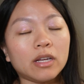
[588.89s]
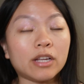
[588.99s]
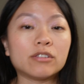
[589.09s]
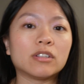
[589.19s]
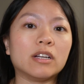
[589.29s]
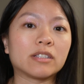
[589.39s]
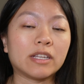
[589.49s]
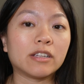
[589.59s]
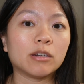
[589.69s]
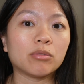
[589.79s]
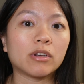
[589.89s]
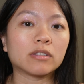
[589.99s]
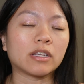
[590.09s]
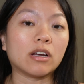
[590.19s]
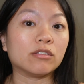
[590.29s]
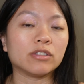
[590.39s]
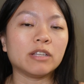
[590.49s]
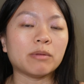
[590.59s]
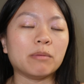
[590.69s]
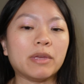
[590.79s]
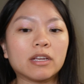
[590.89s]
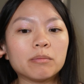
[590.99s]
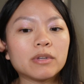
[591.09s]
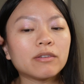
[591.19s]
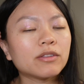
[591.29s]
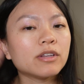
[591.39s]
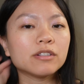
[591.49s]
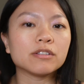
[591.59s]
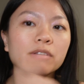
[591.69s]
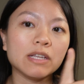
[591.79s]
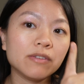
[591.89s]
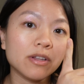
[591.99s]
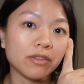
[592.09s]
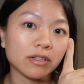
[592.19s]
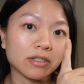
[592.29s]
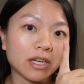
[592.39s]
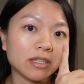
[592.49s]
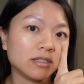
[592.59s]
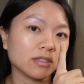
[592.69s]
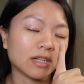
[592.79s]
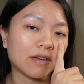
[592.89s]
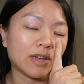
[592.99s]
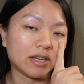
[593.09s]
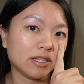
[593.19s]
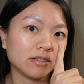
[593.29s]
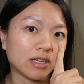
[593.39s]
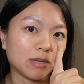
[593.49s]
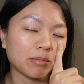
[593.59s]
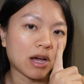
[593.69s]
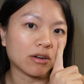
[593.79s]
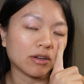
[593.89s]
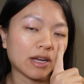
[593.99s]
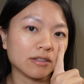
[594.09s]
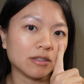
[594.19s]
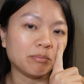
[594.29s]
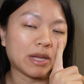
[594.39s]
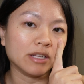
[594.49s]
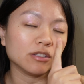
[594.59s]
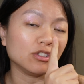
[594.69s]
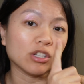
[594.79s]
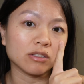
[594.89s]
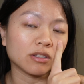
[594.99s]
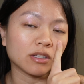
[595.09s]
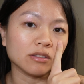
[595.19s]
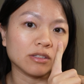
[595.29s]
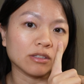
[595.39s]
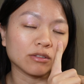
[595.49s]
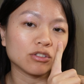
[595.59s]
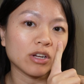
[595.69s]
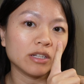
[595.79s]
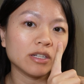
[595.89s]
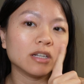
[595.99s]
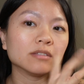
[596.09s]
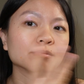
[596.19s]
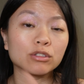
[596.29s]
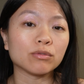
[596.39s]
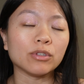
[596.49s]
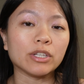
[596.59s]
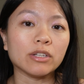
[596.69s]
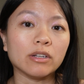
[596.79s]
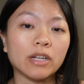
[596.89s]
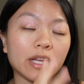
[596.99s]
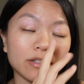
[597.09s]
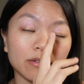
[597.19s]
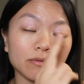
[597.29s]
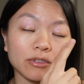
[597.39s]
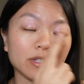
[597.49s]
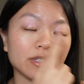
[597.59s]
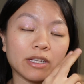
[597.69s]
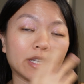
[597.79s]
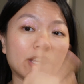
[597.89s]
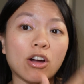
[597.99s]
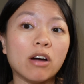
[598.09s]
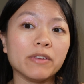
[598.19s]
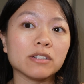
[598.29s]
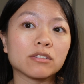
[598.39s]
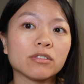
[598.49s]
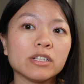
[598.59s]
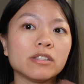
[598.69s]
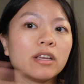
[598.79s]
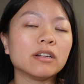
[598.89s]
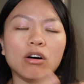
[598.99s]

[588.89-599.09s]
I use a lot of skincare products like underneath my makeup and everything, so even this eye that doesn't have any setting powder as the base, just the concealer dried down, looks really good. I don't really see like any obvious creasing.